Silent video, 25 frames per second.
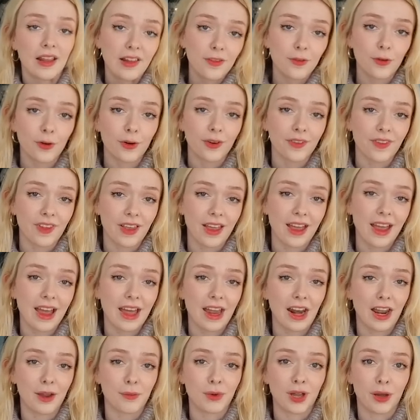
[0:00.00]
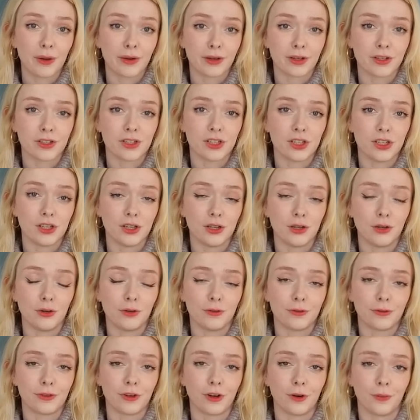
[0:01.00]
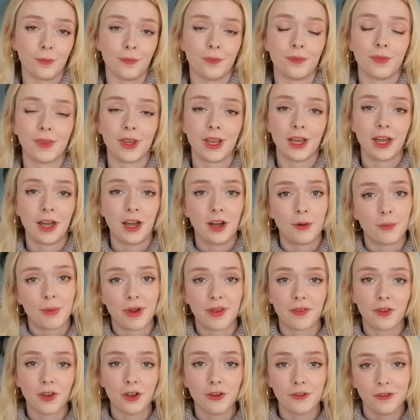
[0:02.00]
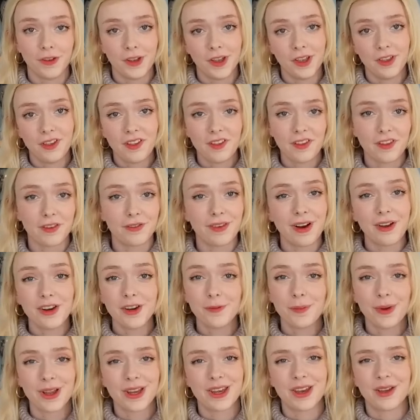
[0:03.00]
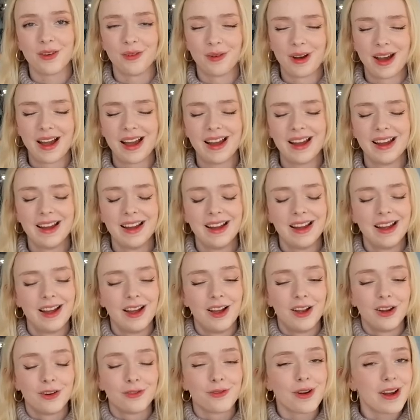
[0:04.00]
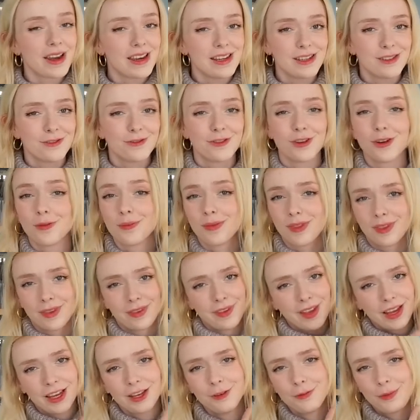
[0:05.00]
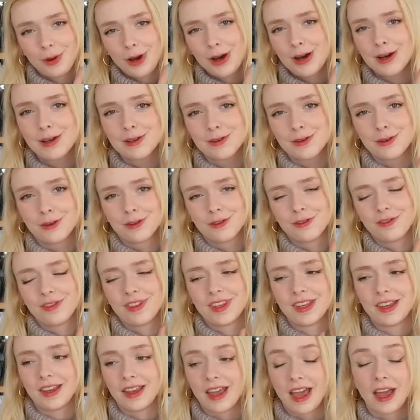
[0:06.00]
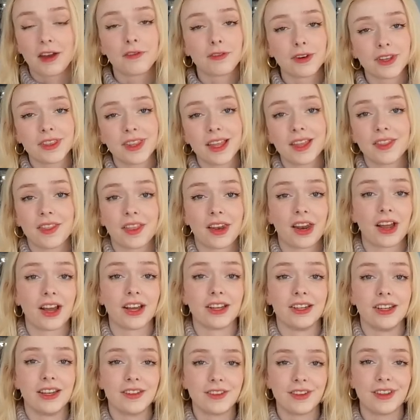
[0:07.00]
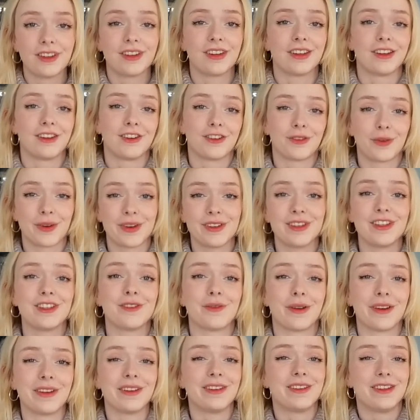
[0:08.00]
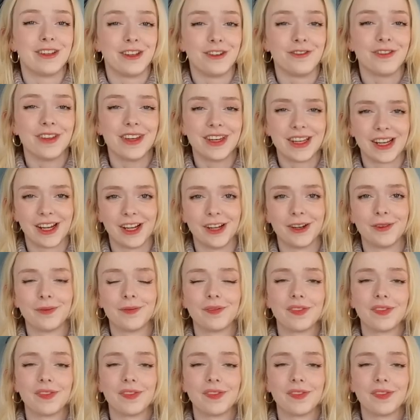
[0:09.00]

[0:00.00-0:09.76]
It's Florence here, and I'm coming to you from my sofa, surrounded by knitwear, ready to film the second part of the Everything That I Knitted in 2022 video.